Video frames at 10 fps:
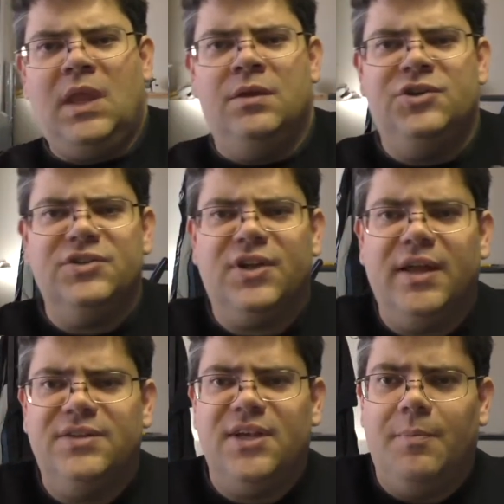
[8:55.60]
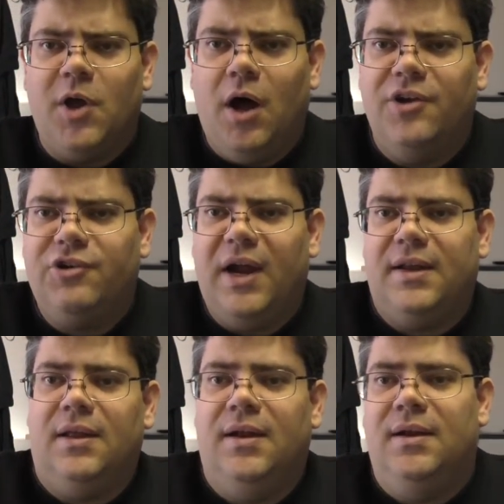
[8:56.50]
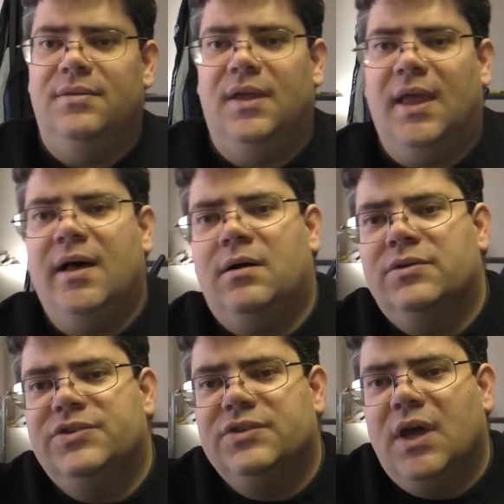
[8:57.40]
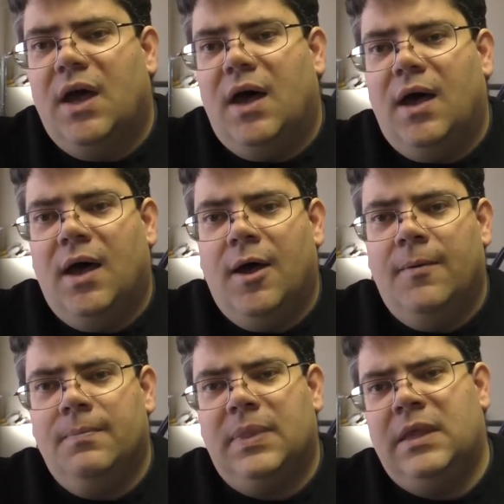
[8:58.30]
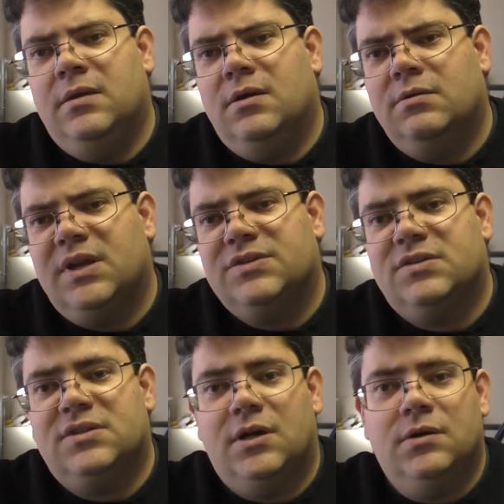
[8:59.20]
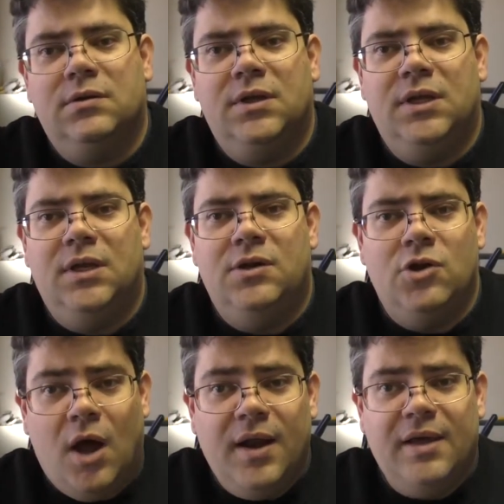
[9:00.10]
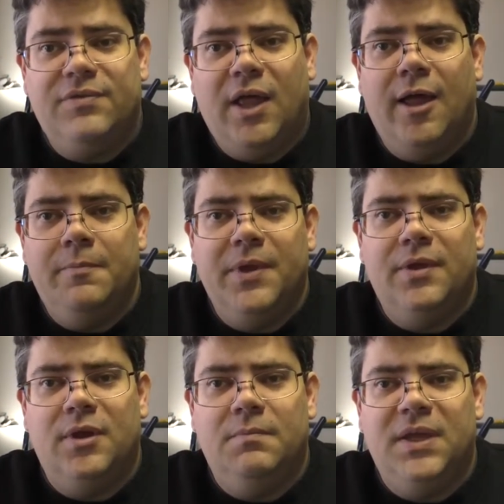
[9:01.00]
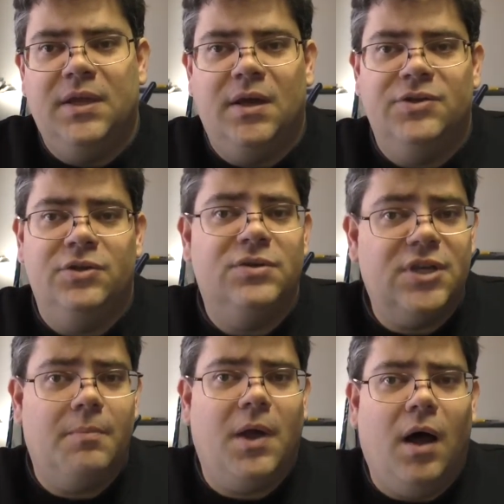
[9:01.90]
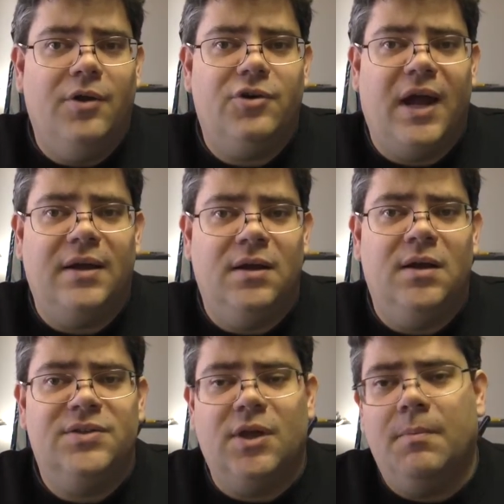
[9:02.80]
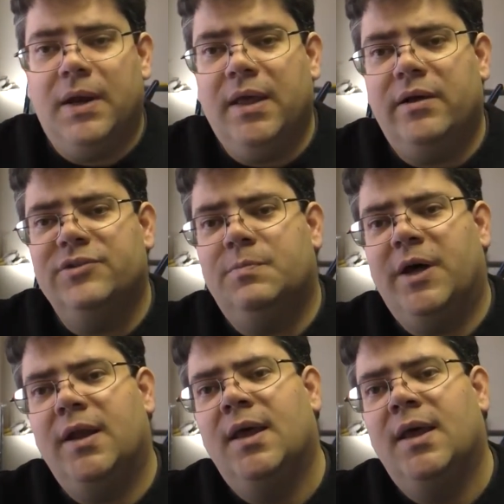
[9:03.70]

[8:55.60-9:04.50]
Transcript: just like subcontracting anything else, um, you don't necessarily not have liability because you subcontracted it to somebody else, but